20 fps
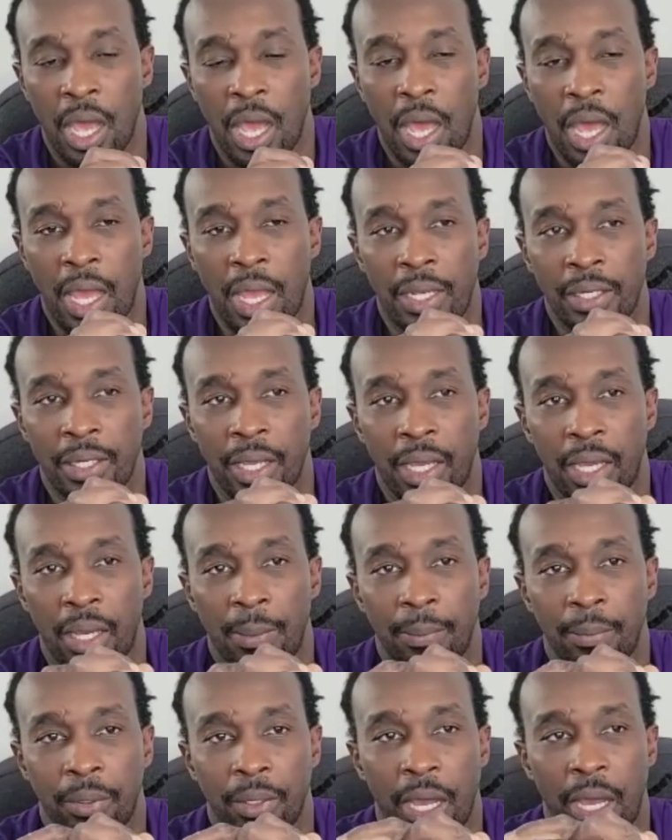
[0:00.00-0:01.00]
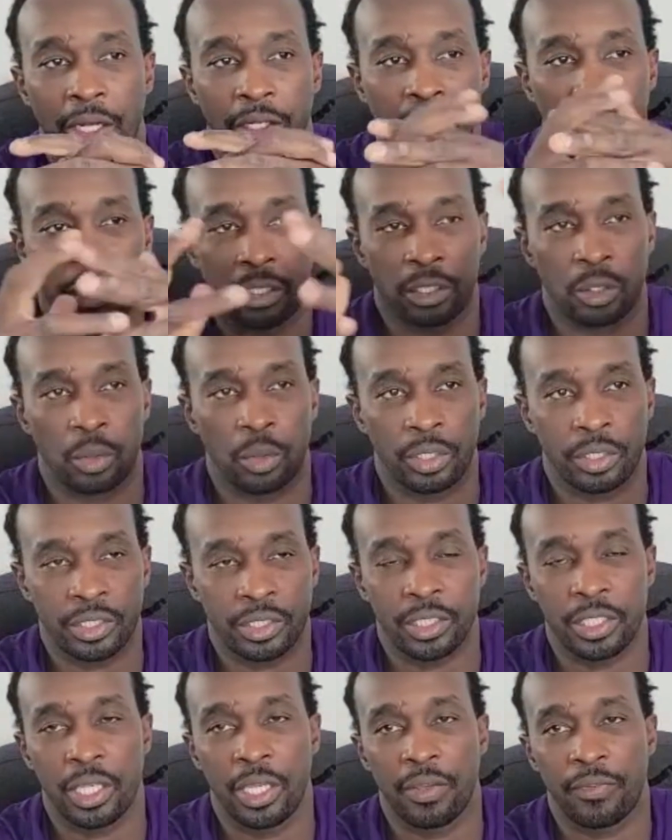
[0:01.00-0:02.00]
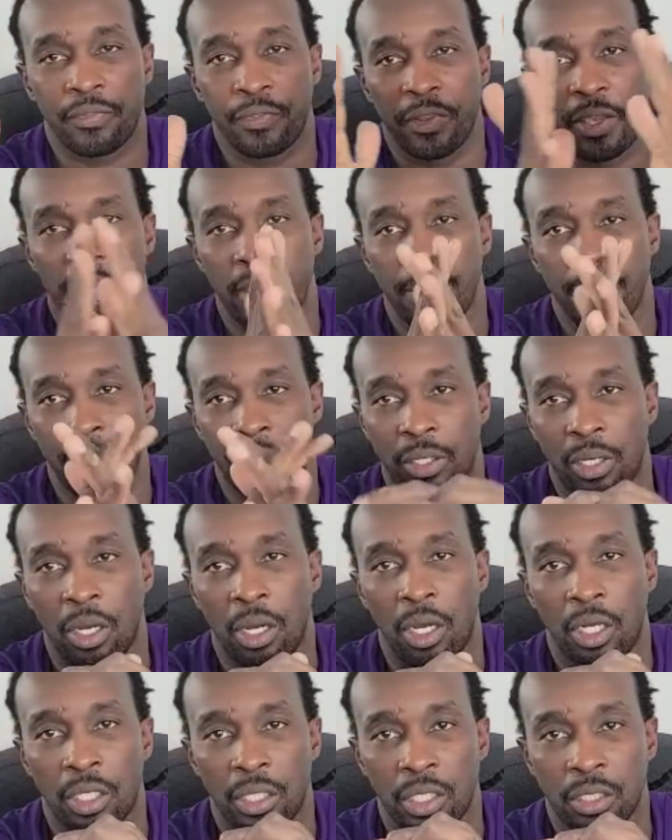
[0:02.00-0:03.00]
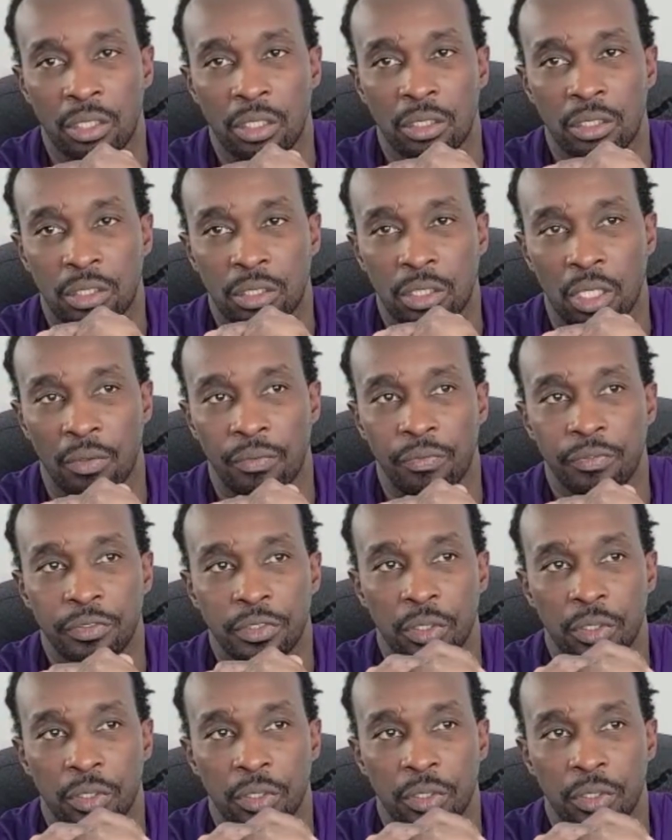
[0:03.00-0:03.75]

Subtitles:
and calculate our CFM and all that good stuff.